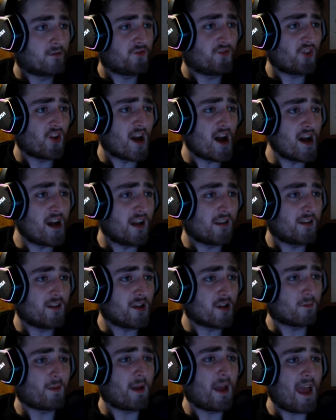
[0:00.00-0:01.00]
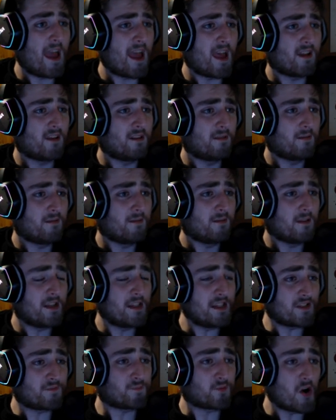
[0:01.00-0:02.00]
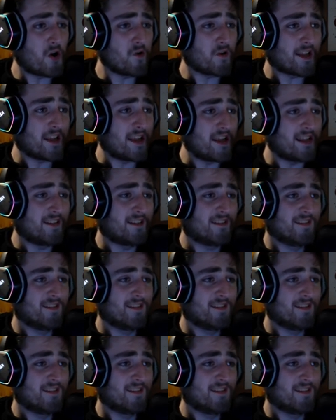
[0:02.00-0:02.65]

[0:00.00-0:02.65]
John, your pan! It's broken!